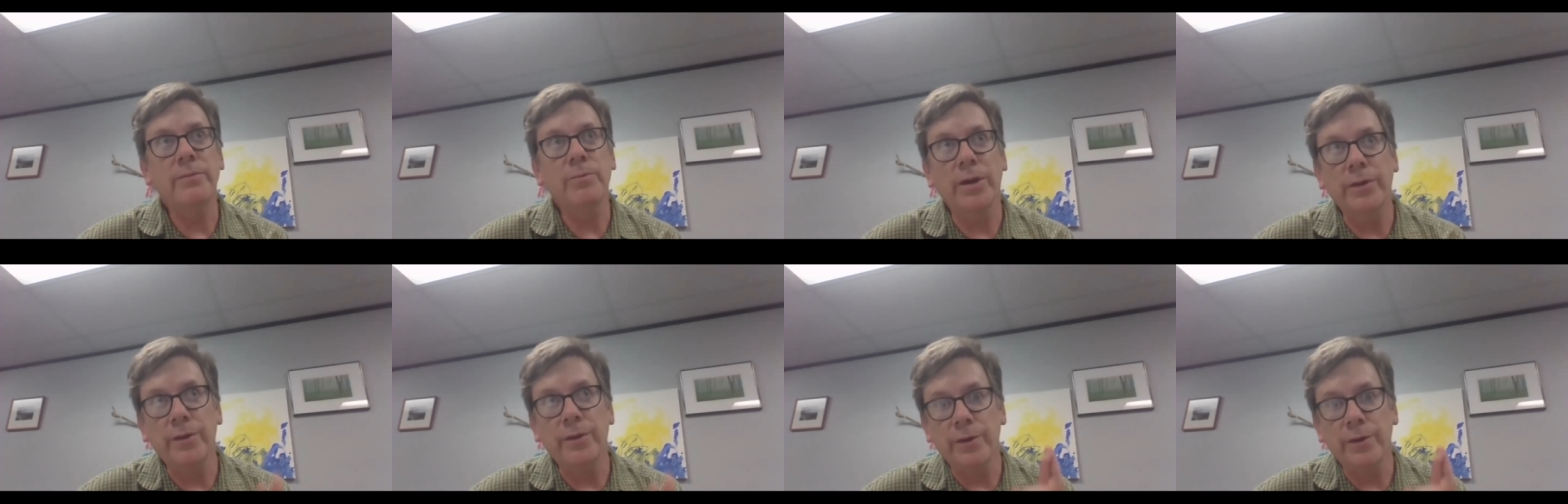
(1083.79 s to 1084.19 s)

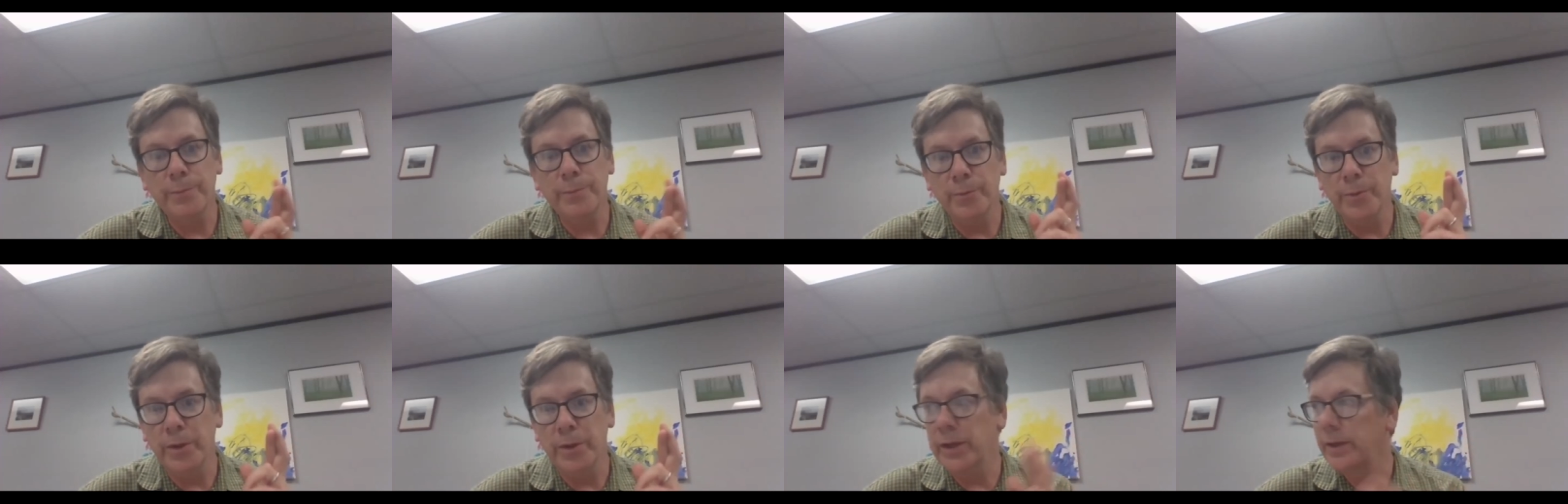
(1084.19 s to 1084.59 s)
weather
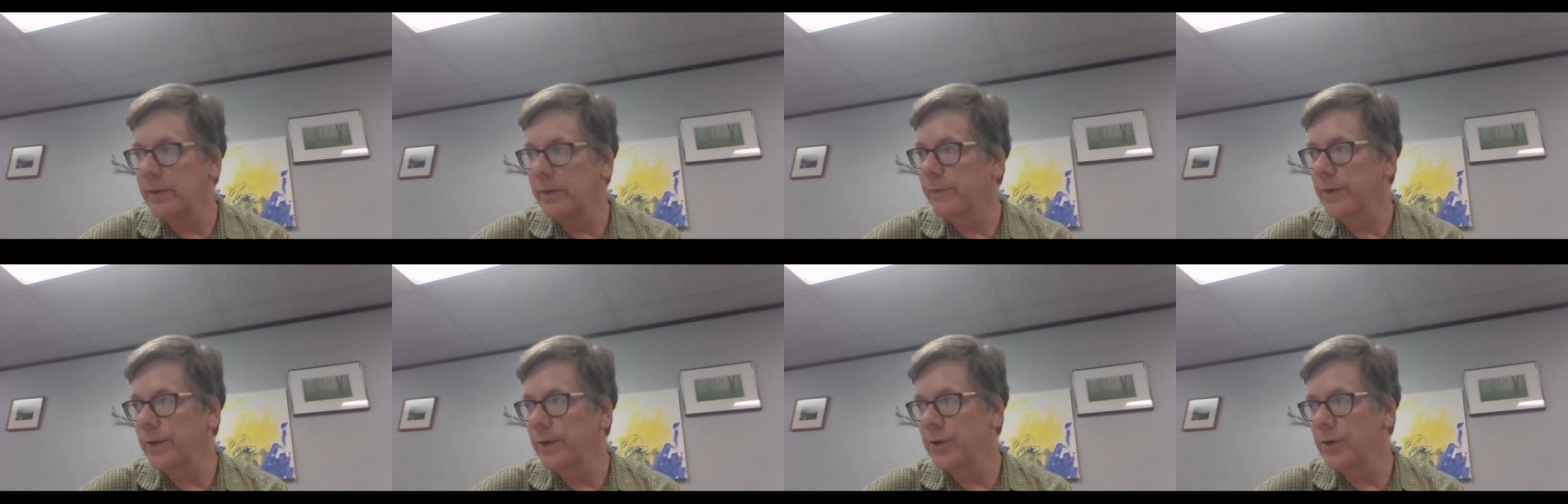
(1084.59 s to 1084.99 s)
permitting,
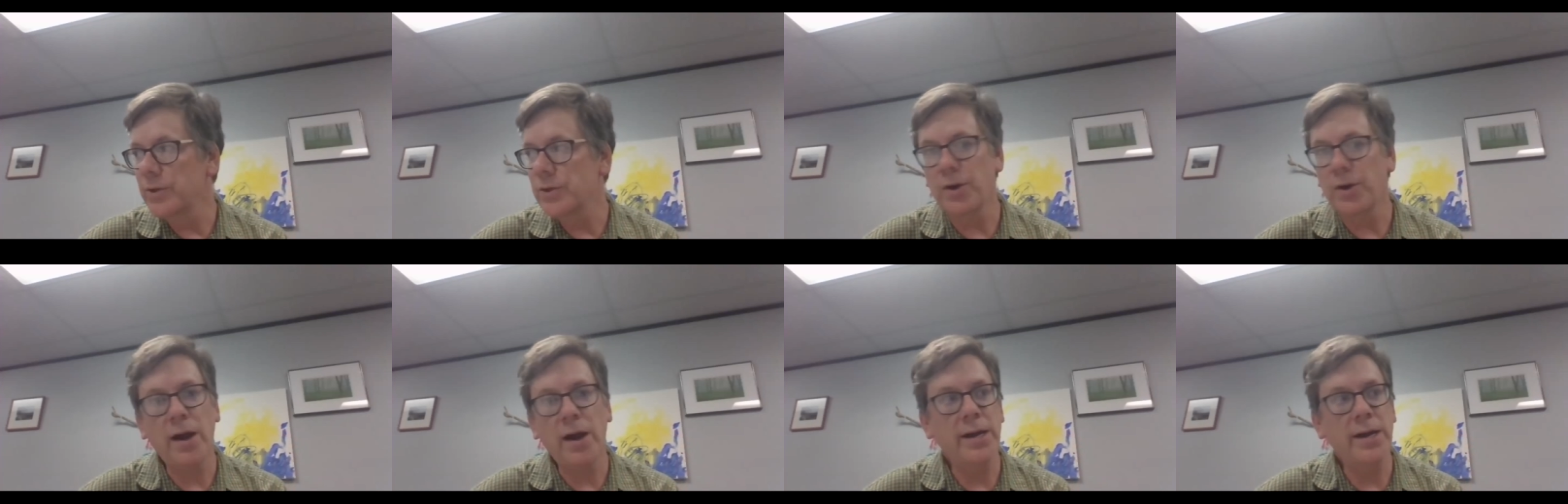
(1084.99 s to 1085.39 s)
fingers
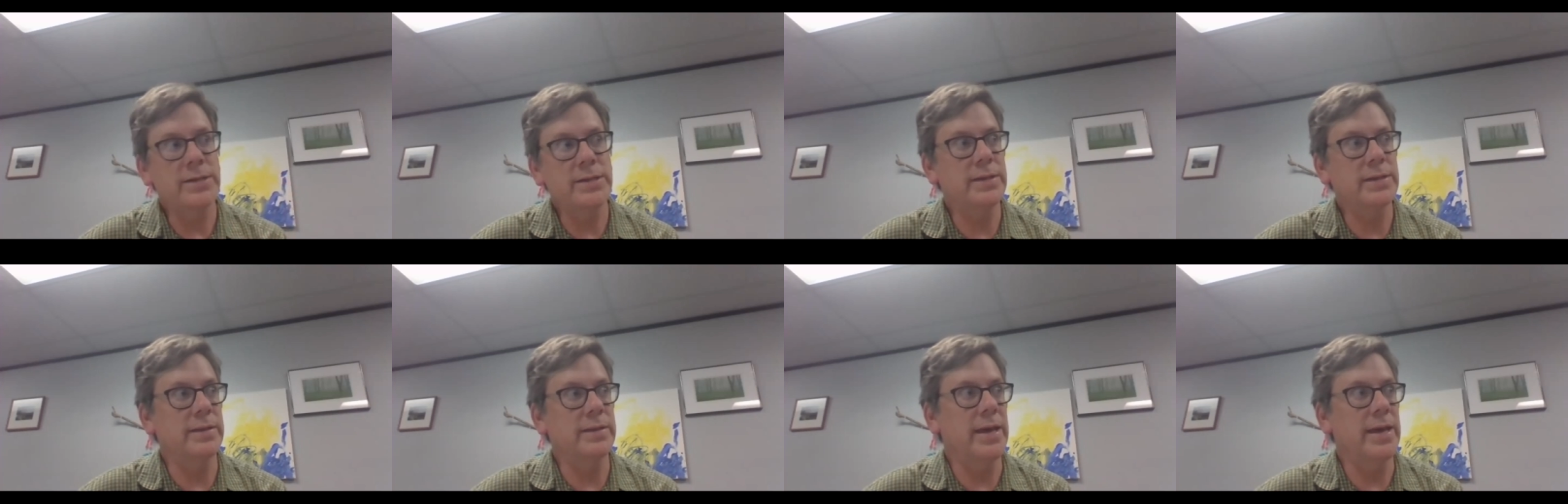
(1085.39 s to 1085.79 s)

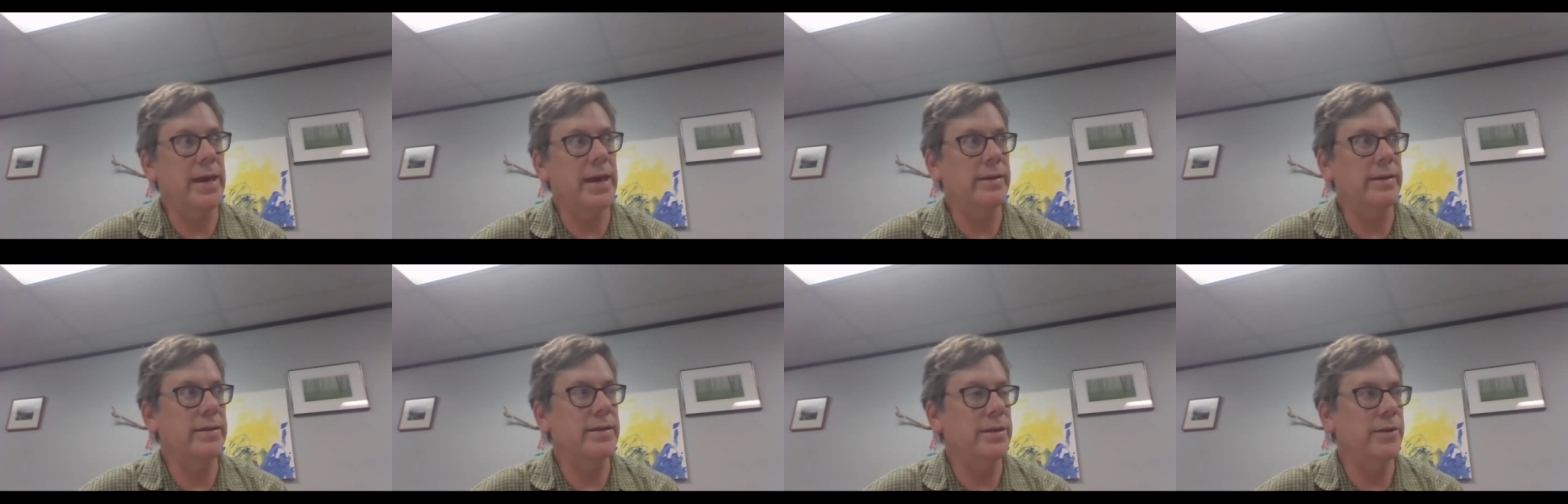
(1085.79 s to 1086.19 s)
crossed, and
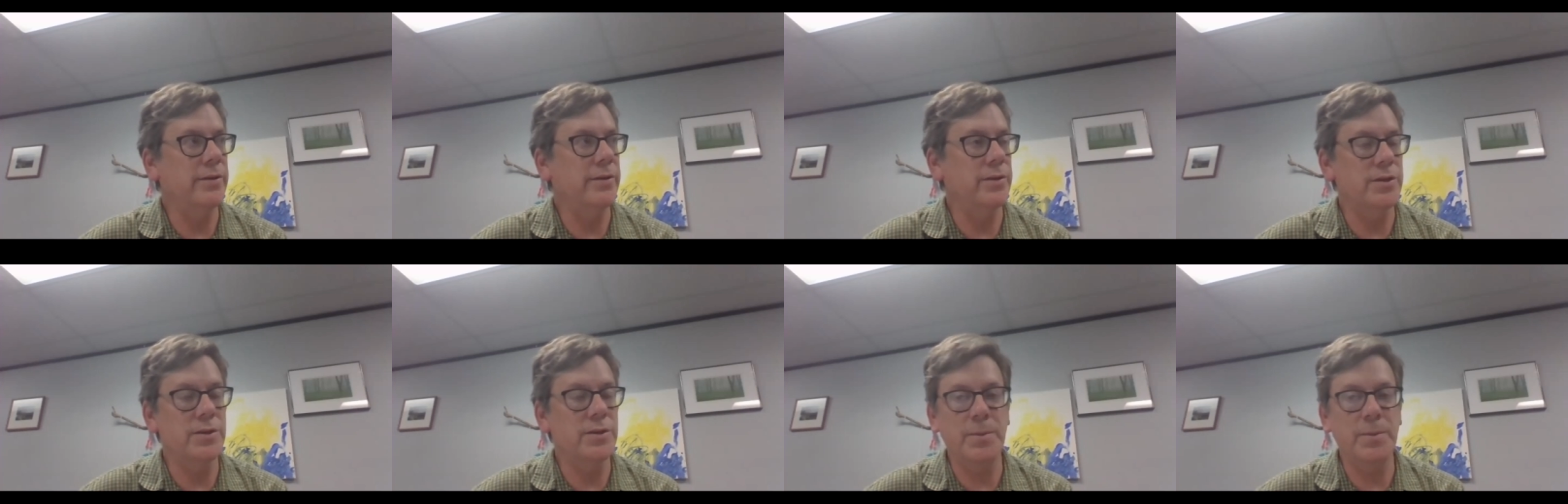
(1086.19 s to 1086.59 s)
that you know
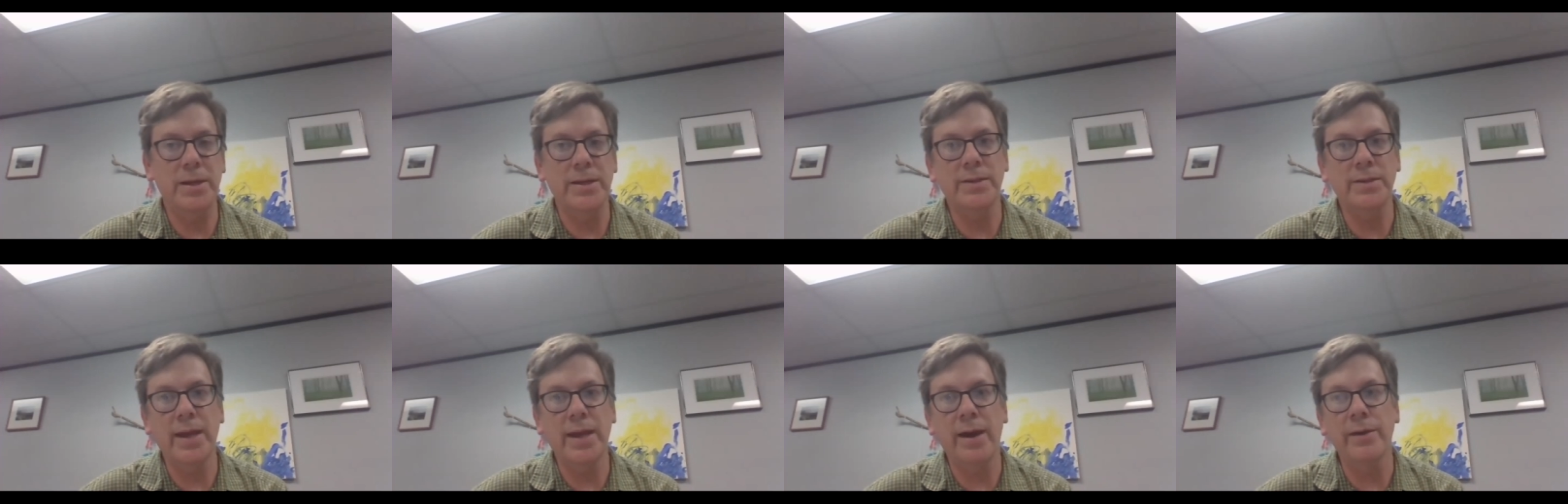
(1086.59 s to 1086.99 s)
they're
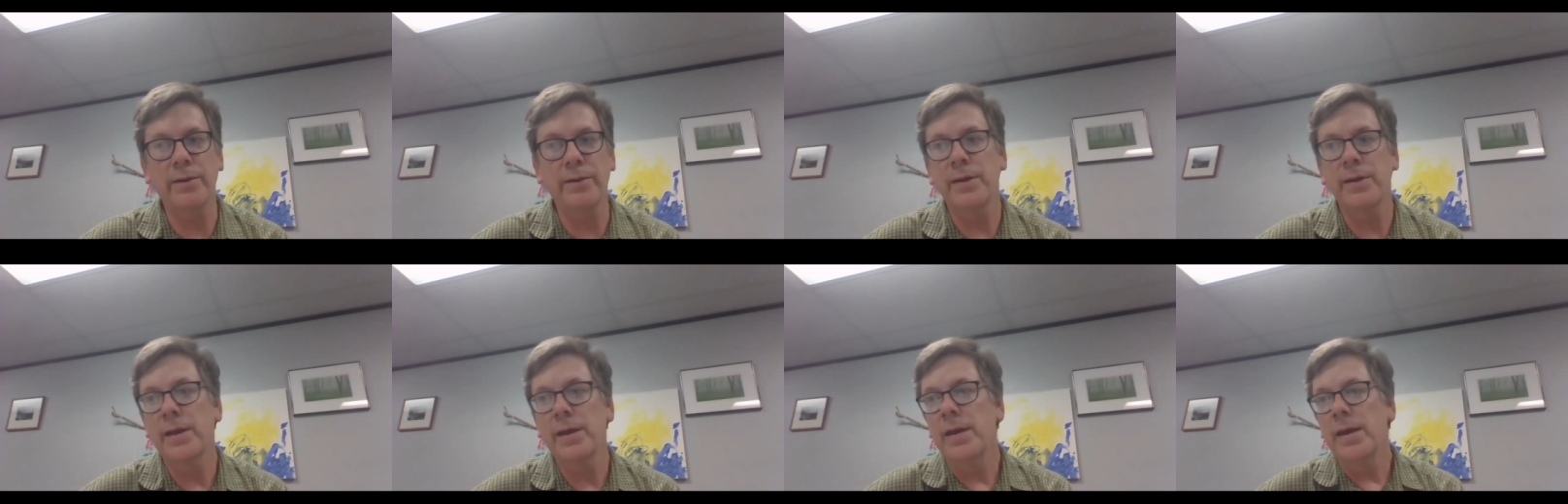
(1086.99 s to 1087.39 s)
spaced
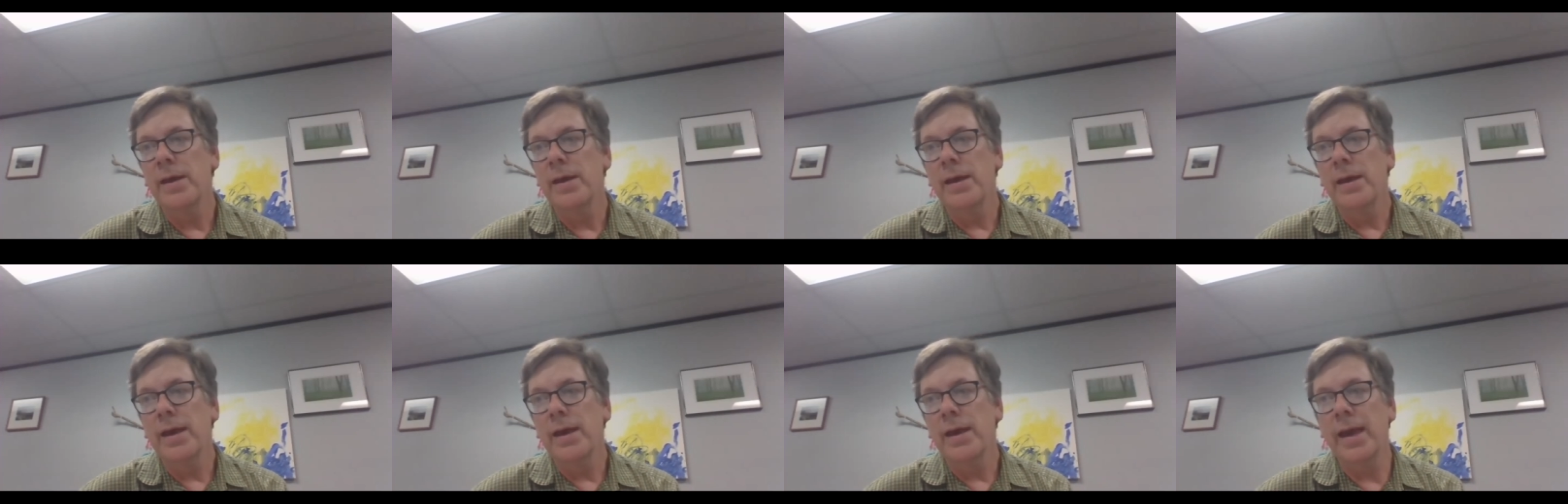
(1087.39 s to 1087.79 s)
out,
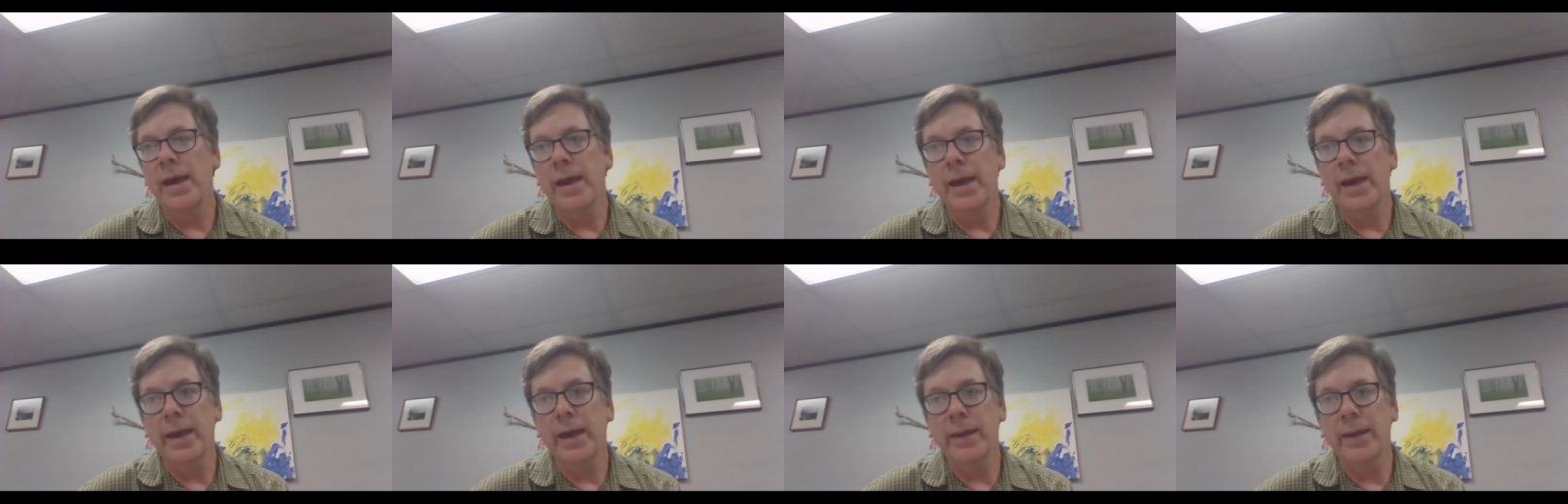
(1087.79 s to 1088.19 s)

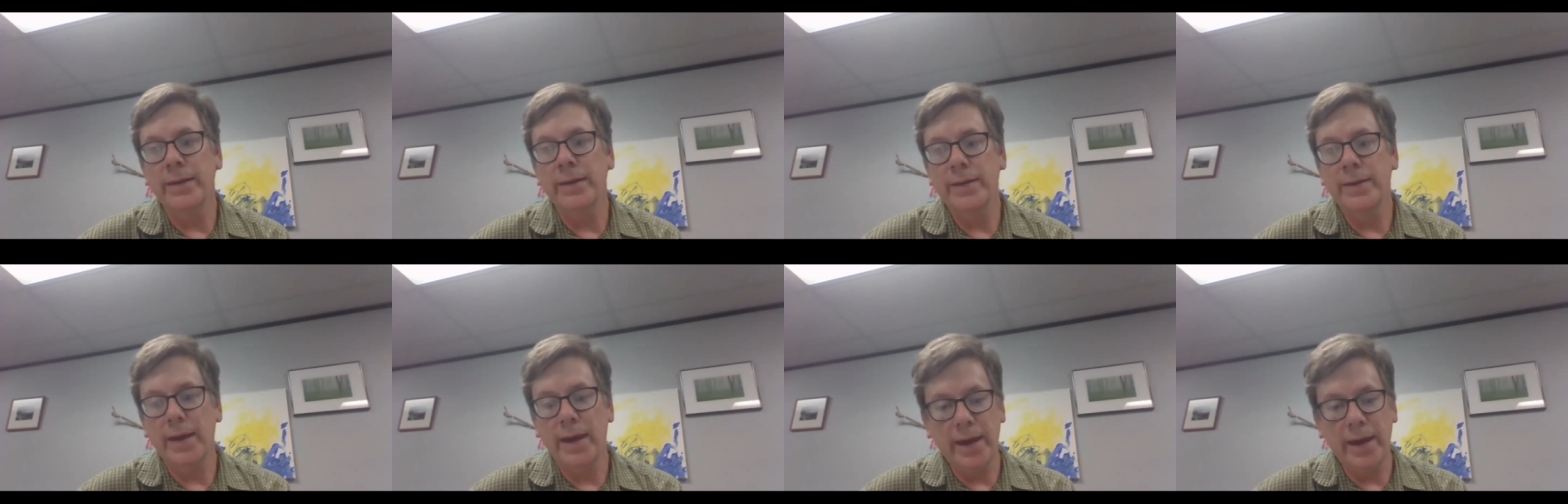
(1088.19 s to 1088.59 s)

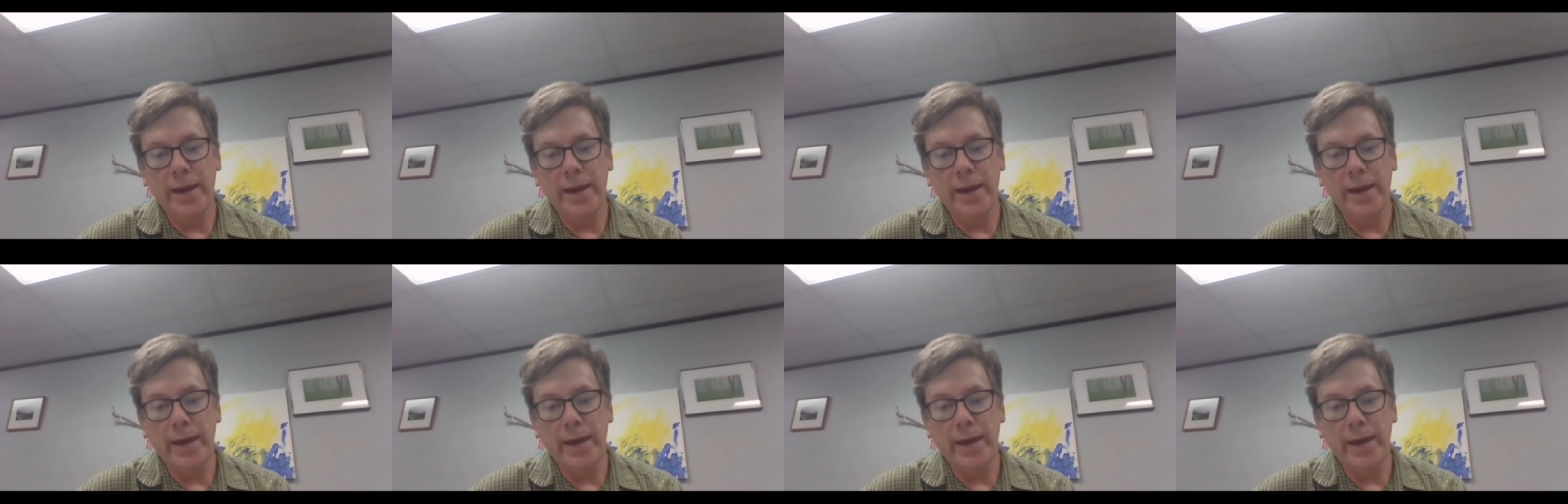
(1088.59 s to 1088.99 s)
and
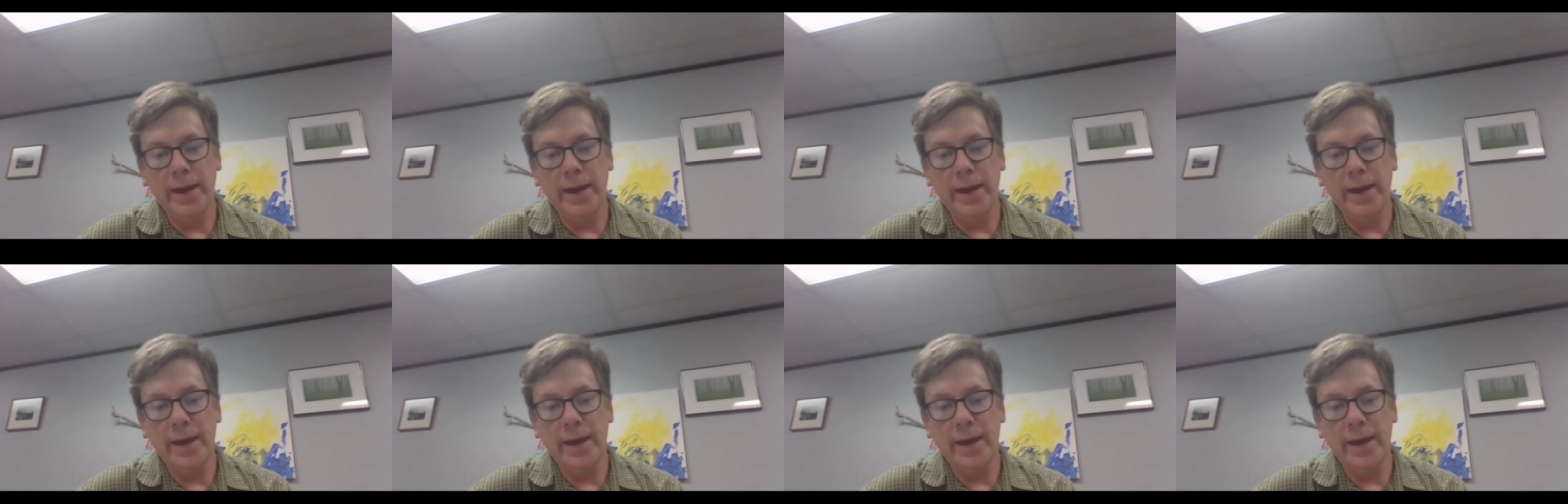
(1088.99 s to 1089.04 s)
uh,